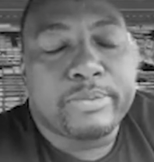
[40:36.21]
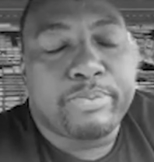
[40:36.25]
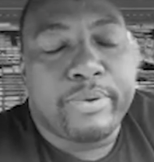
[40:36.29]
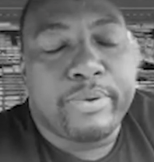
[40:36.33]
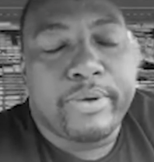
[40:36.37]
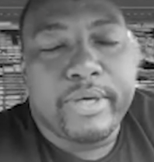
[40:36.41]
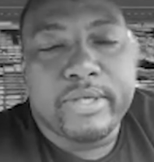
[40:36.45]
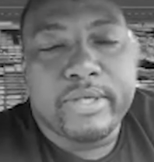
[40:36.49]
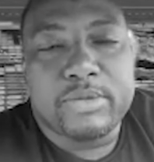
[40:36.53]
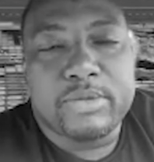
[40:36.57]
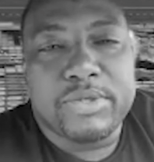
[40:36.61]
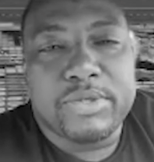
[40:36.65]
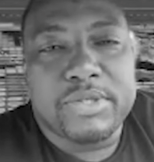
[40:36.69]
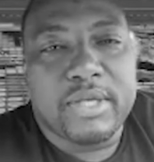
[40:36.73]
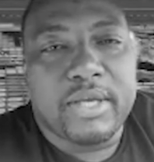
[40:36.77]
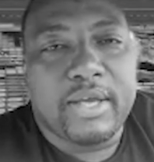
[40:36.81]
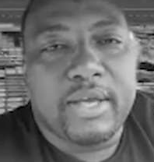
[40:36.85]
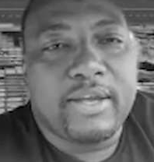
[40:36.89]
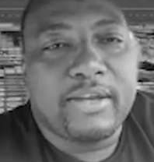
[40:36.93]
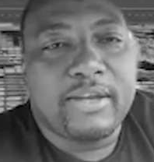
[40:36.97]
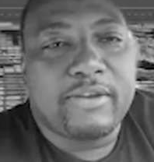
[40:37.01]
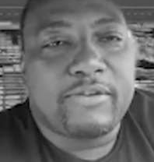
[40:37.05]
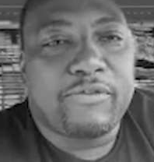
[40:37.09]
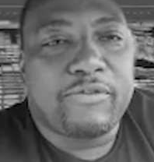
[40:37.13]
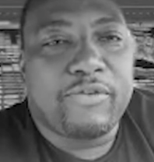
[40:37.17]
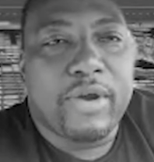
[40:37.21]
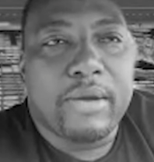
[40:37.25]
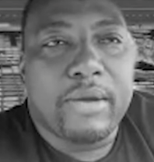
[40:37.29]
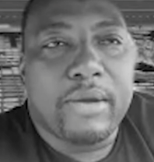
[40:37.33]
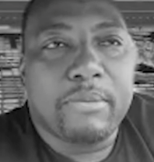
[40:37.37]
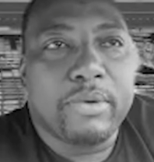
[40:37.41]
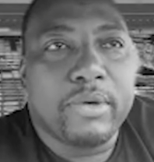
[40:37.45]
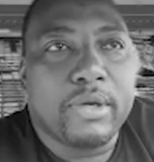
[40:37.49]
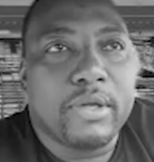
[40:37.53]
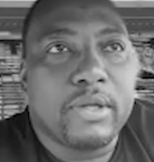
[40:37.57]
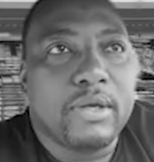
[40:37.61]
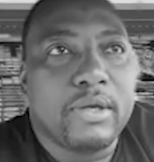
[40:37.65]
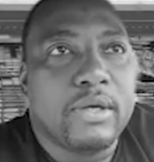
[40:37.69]
Prez would say, his
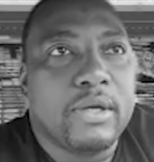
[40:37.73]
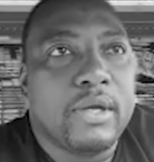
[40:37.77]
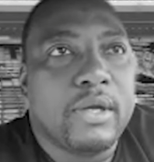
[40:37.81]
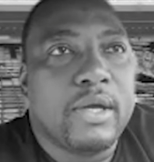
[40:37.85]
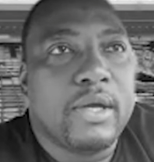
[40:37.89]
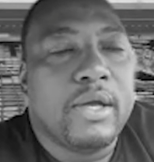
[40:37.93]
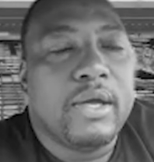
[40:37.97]
frat brother.